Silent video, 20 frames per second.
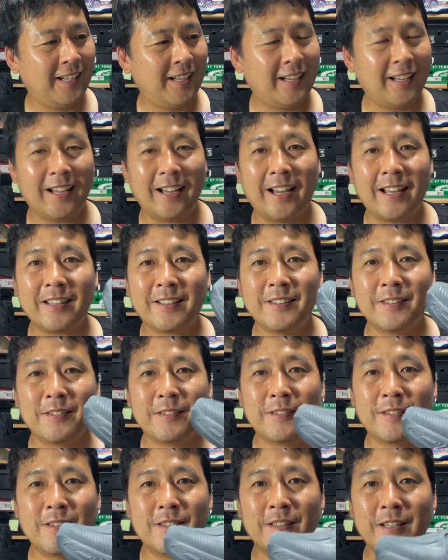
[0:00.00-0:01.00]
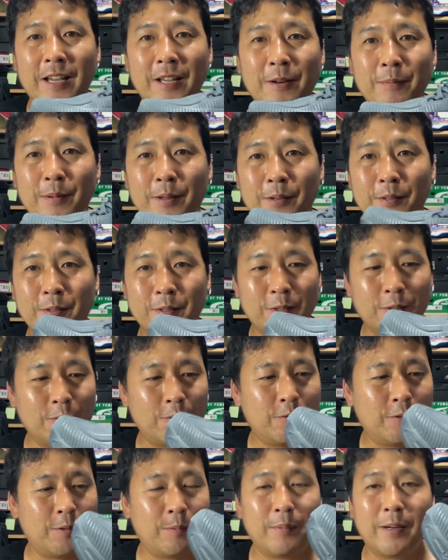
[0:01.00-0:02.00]
I could design a better shoe
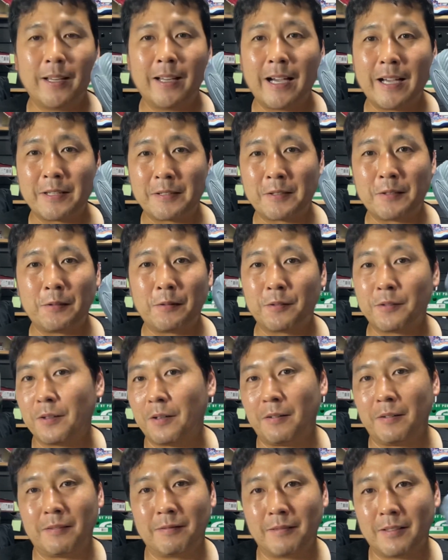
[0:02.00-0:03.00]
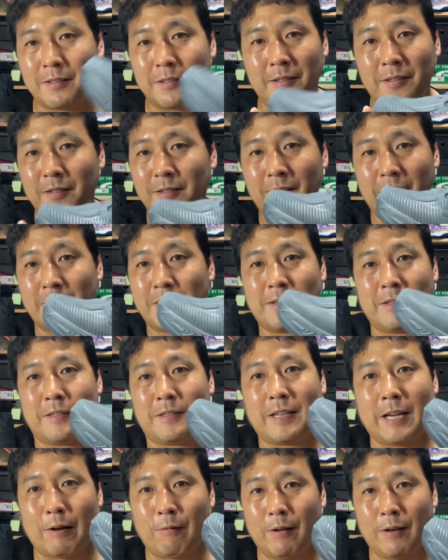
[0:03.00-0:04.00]
with my eyes closed. Sorry, that's just
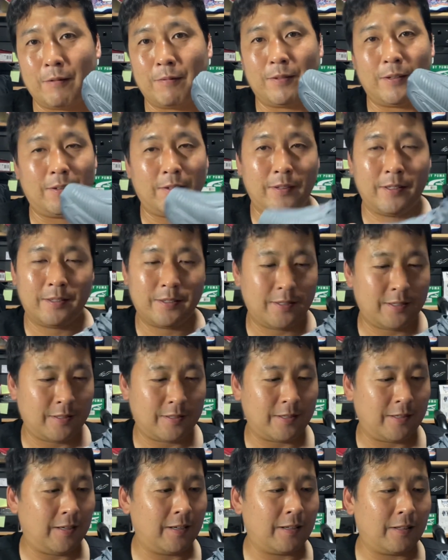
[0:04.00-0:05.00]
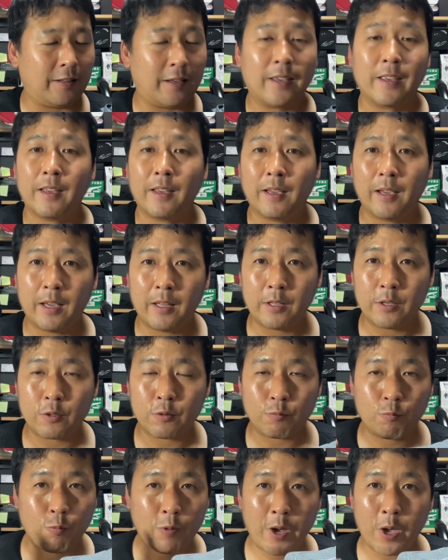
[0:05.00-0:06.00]
how I feel. It's just ugly, and it's
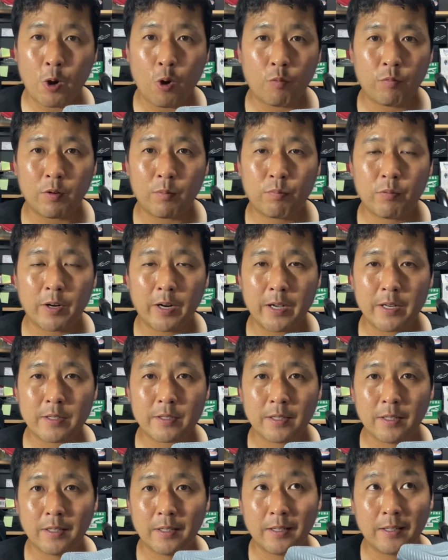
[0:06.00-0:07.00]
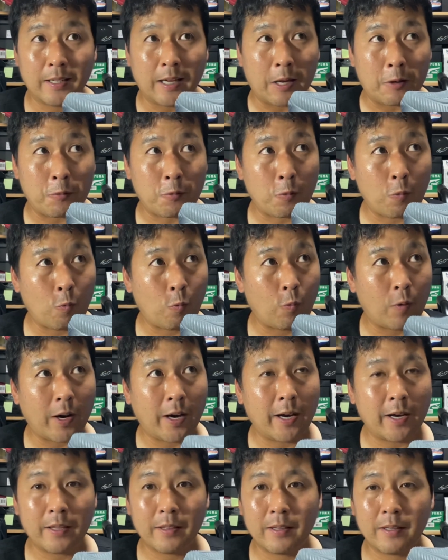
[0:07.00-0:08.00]
way overpriced. I don't know
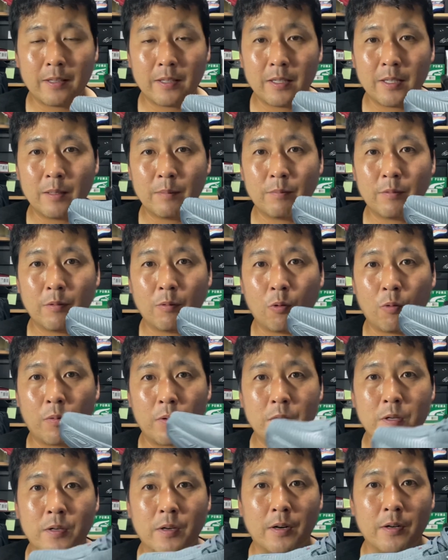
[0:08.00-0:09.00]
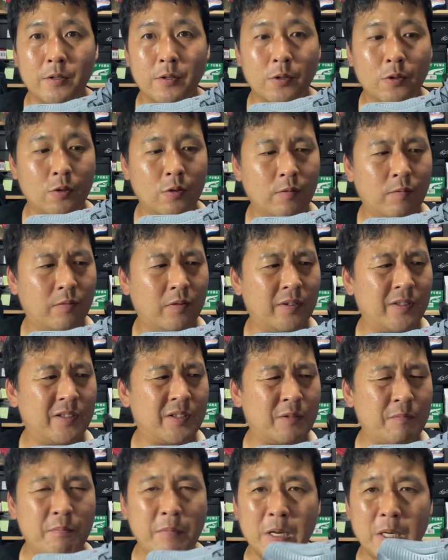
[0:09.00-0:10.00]
why they keep overcharging you for
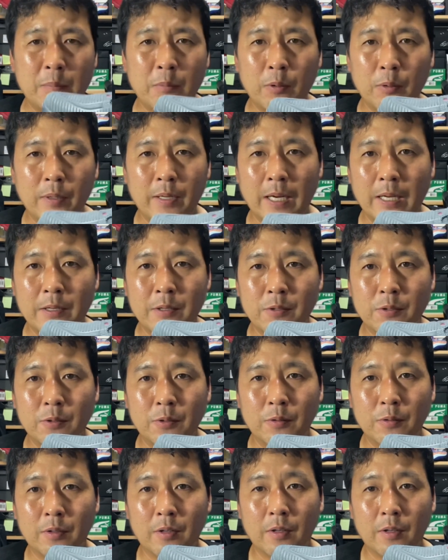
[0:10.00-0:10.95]
this minimal kind of shoe.